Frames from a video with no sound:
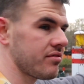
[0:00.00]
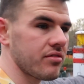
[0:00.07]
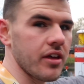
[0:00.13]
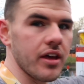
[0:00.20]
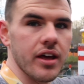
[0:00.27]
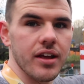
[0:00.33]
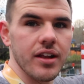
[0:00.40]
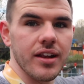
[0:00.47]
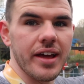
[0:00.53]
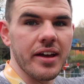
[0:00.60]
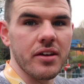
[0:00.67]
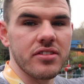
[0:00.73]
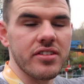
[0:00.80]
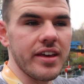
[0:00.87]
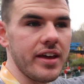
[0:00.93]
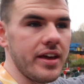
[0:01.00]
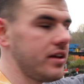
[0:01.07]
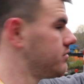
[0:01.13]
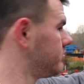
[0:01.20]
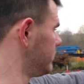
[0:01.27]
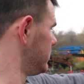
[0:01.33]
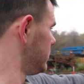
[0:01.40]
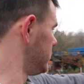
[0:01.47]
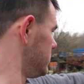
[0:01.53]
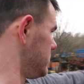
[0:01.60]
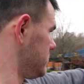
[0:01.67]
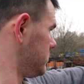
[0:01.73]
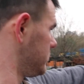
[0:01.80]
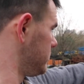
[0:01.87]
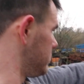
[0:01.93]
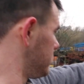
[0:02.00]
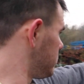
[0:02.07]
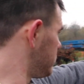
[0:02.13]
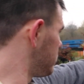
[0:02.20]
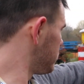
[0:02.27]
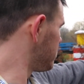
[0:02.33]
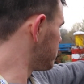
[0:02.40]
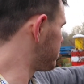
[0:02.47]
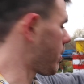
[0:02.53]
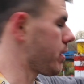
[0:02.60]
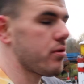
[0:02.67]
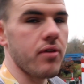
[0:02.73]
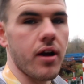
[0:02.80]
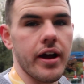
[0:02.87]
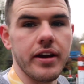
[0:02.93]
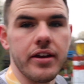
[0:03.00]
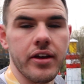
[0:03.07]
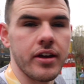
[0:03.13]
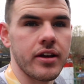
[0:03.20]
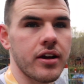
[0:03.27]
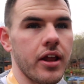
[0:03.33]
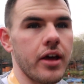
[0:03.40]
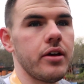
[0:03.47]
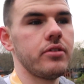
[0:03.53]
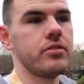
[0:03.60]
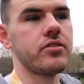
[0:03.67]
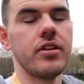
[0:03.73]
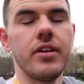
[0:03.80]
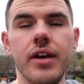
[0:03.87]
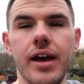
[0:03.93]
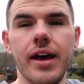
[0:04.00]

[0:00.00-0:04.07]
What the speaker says: the Lego City boat ride closed,